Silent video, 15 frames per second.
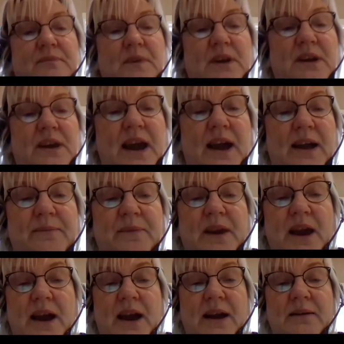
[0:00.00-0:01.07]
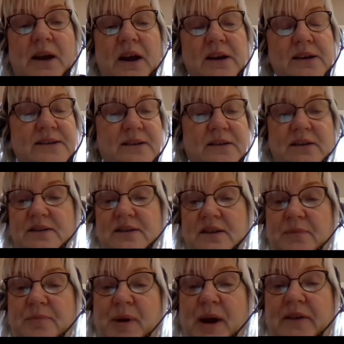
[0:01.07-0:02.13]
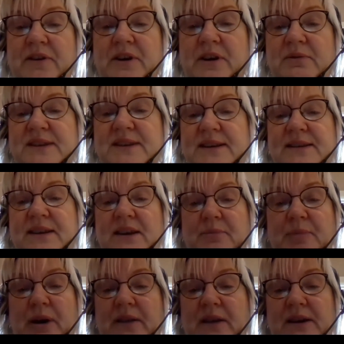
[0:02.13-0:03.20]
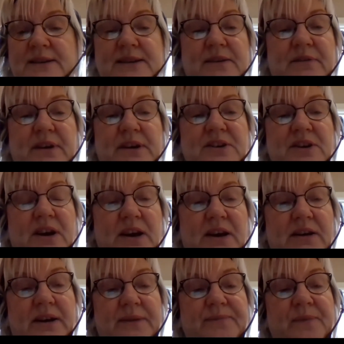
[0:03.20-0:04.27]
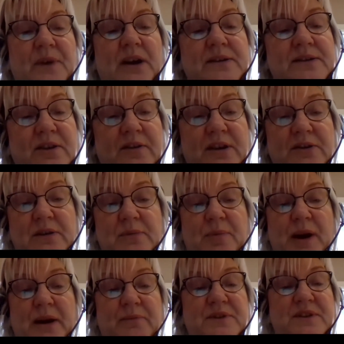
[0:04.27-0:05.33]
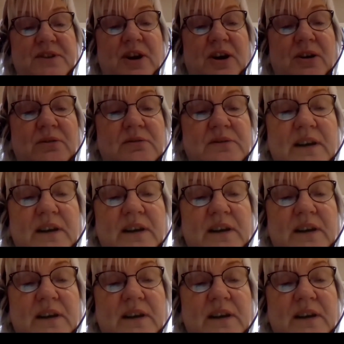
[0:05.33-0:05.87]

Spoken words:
Yeah. So the parent who was asking about the SEN another parent was told